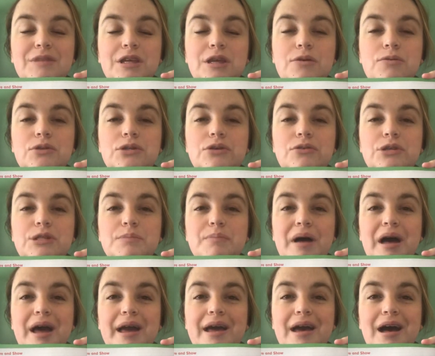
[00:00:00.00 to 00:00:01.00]
Use your
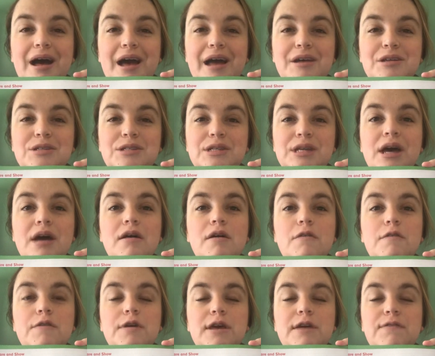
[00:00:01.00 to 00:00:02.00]
spy eyes.
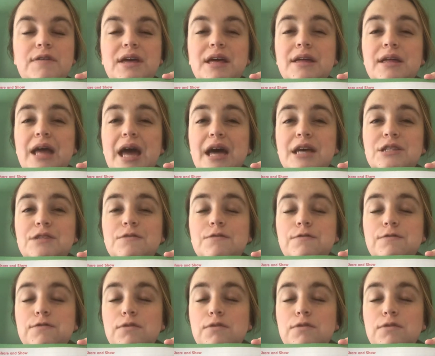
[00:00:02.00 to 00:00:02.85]
But if it has